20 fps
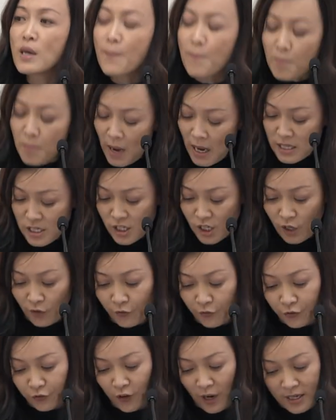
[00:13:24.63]
must
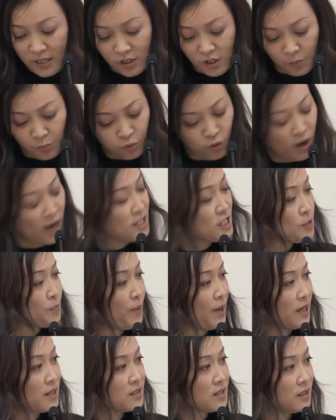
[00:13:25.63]
confront the
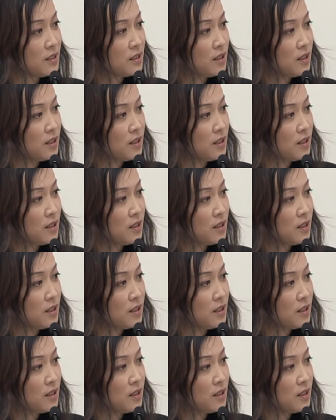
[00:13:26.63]
prospect